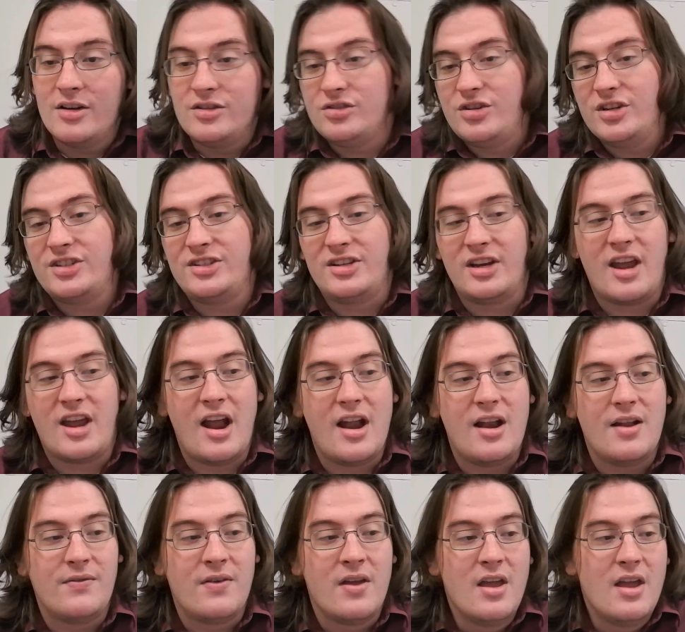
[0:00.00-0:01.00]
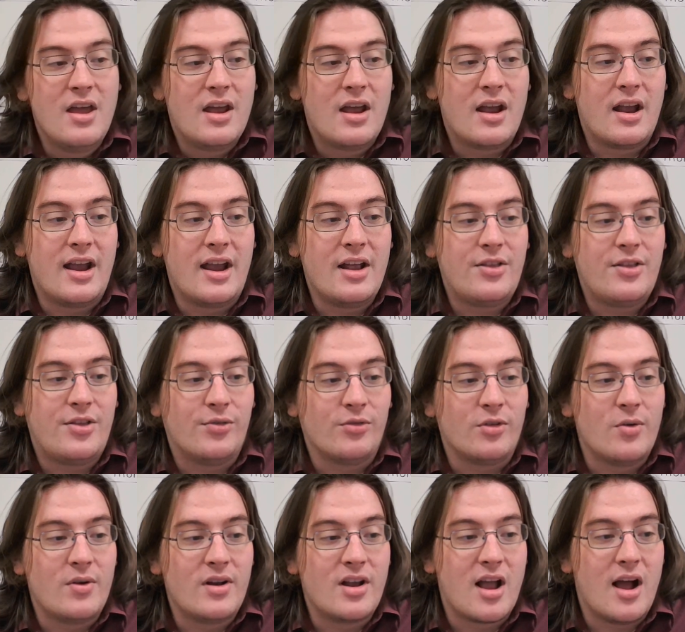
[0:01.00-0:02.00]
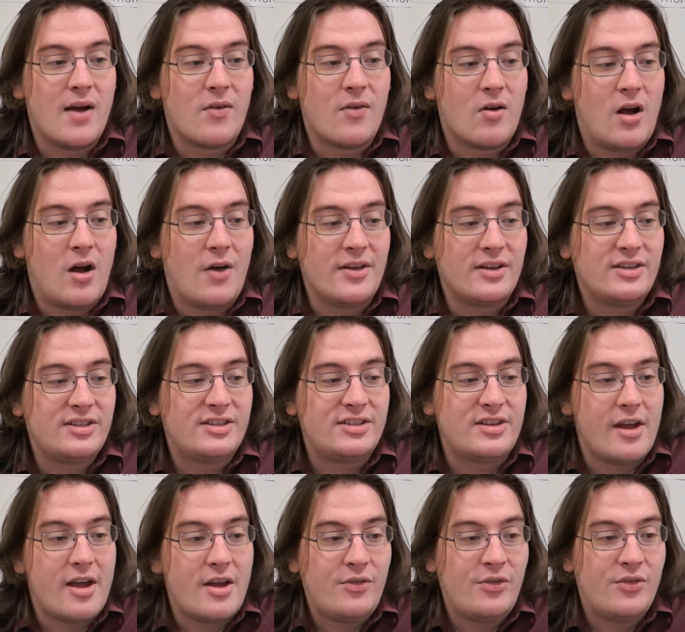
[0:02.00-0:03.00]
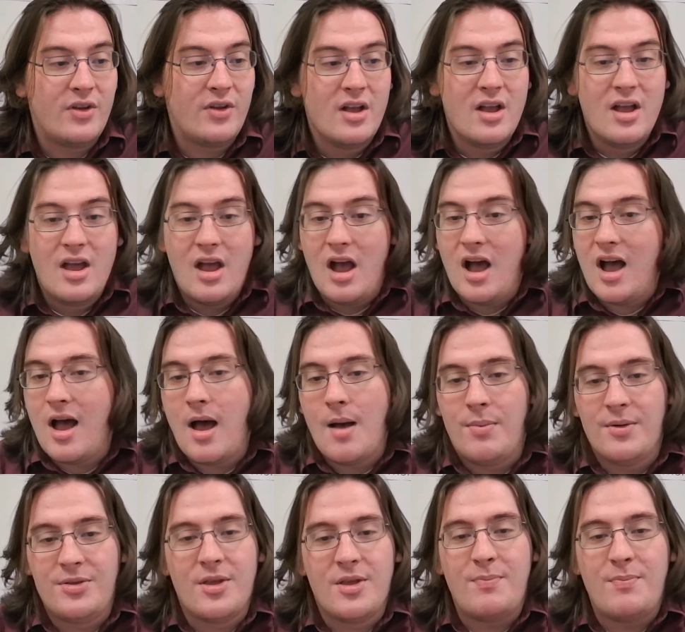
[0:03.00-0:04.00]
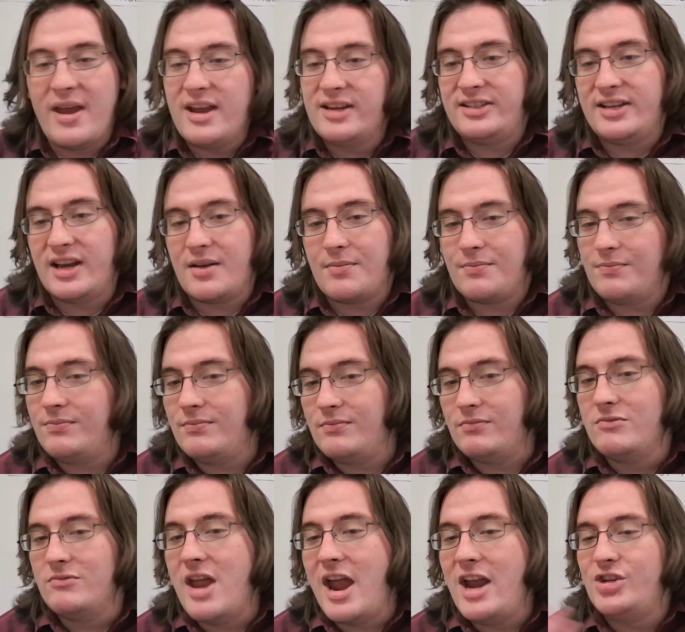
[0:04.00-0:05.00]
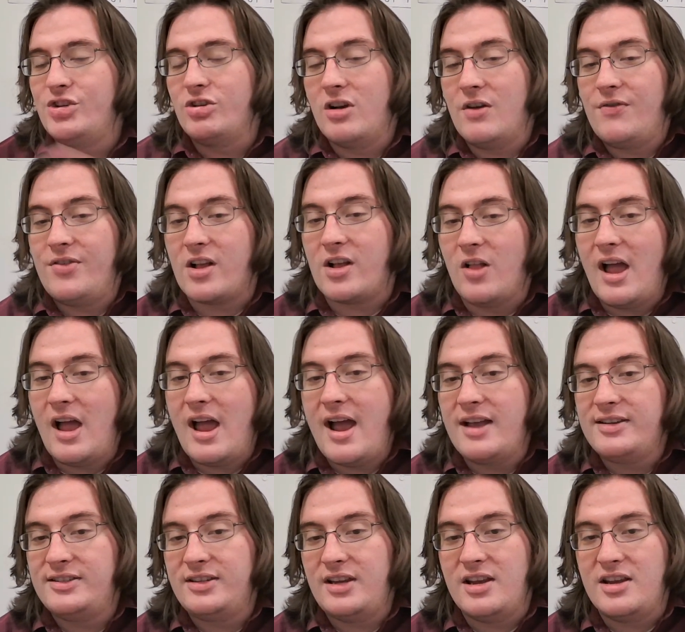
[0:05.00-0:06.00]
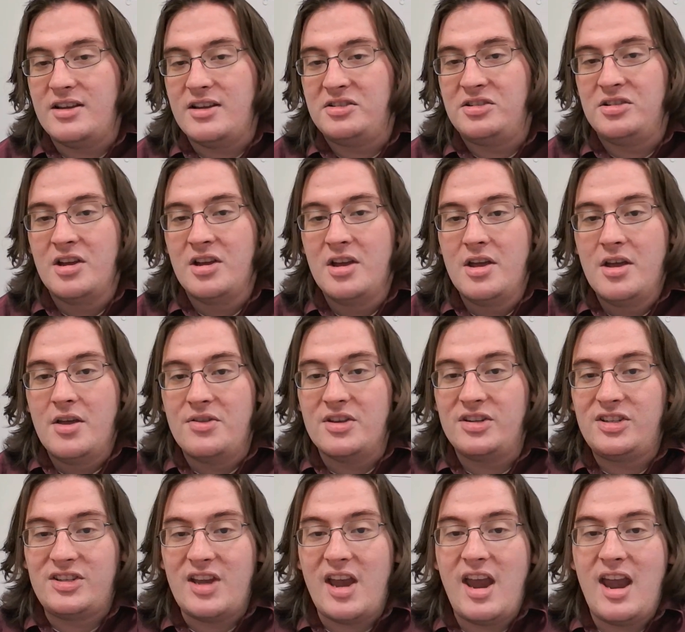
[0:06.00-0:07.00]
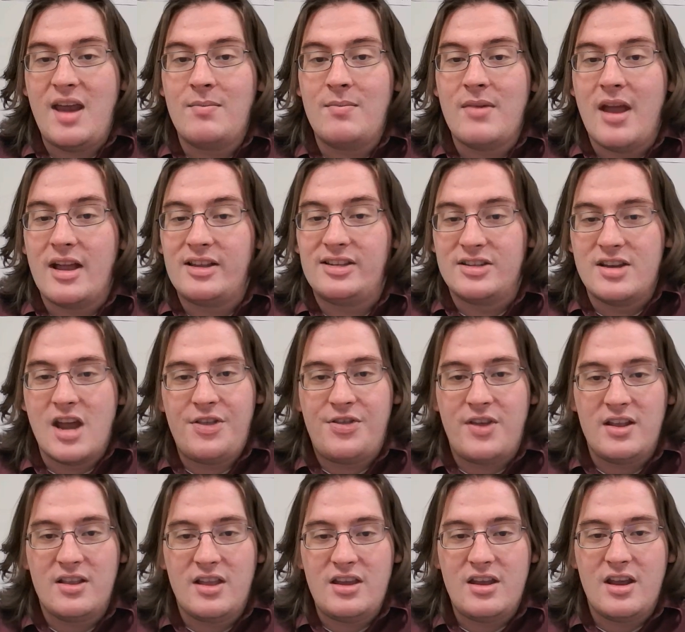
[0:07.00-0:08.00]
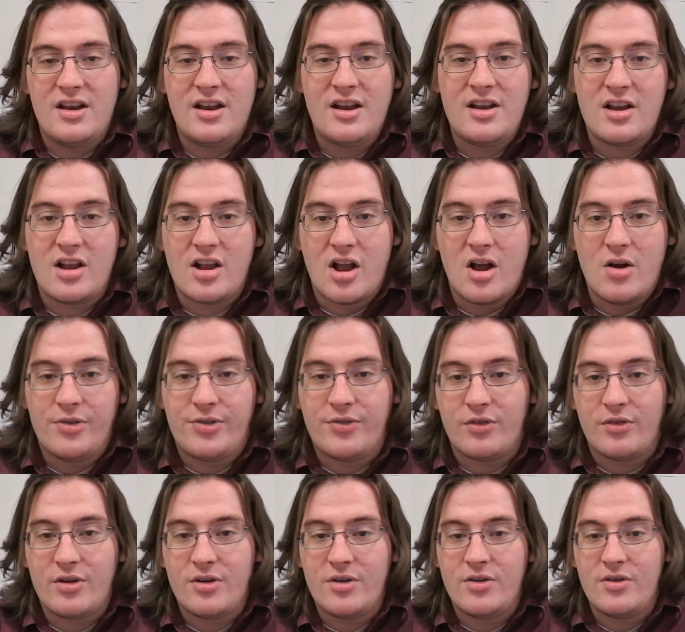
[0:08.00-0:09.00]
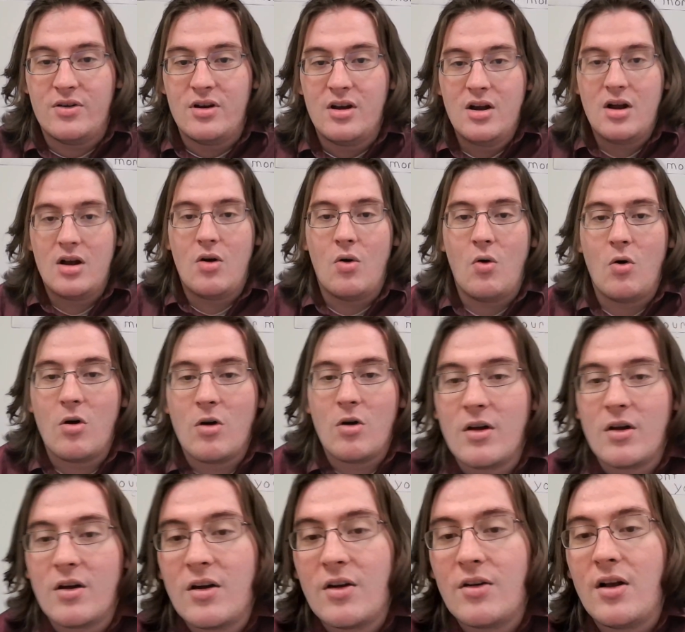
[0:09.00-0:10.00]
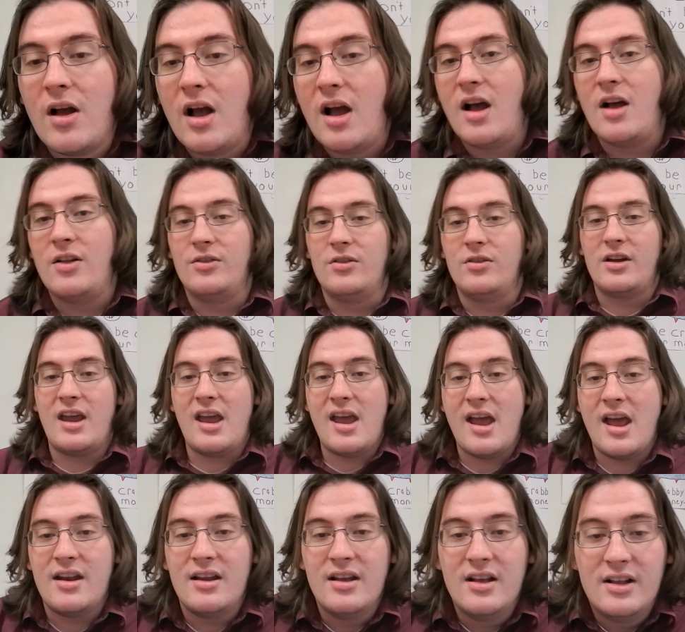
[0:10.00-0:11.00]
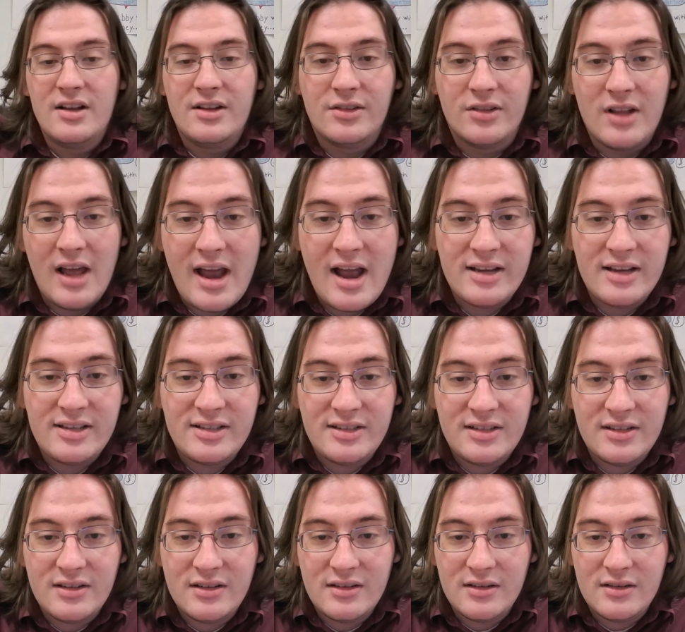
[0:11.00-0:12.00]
just to kind of get through and cover all this stuff. But the basic nature of the class is the same. It's nothing that you didn't go through or look at last